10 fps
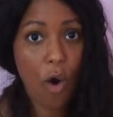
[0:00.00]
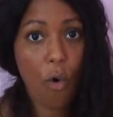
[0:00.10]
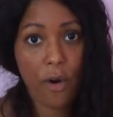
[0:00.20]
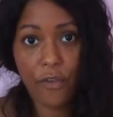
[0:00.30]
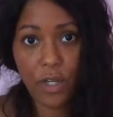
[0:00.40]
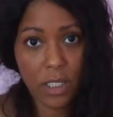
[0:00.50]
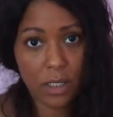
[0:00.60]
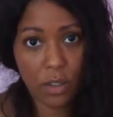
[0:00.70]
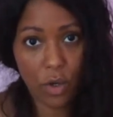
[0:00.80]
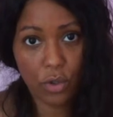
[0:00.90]
or if you can
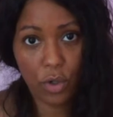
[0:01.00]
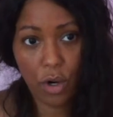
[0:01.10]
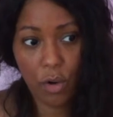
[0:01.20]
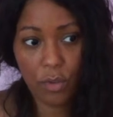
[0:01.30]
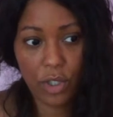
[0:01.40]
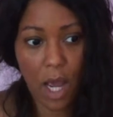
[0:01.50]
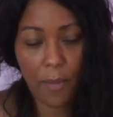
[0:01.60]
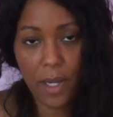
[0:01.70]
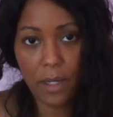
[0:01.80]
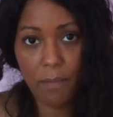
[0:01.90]
just go to an herbal
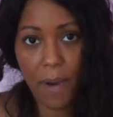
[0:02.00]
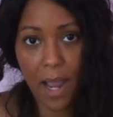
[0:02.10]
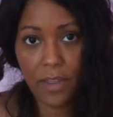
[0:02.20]
shop and buy